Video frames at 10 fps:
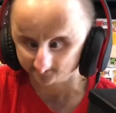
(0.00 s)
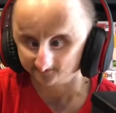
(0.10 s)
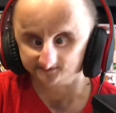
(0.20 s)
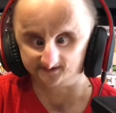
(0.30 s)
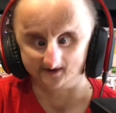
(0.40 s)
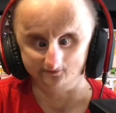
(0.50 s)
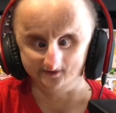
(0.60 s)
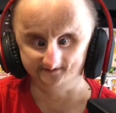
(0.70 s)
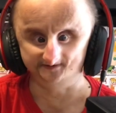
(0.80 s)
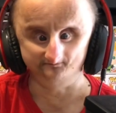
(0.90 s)
So
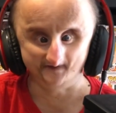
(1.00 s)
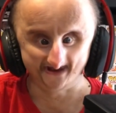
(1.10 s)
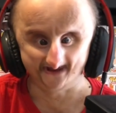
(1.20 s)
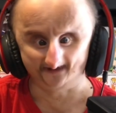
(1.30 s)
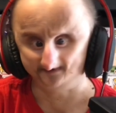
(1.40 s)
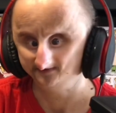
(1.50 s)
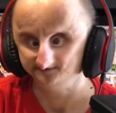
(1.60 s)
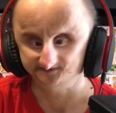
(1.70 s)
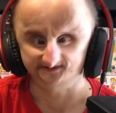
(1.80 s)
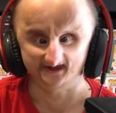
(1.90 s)
there's a man.
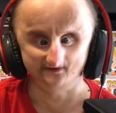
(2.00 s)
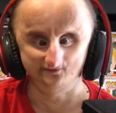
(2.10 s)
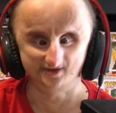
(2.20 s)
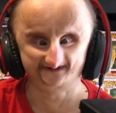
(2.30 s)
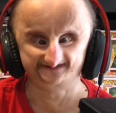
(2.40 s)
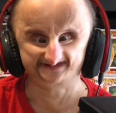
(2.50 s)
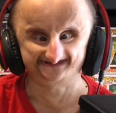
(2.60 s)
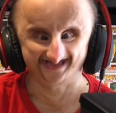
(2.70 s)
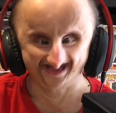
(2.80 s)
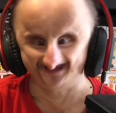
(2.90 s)
She said, what's
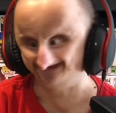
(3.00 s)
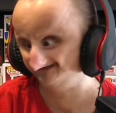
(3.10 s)
that?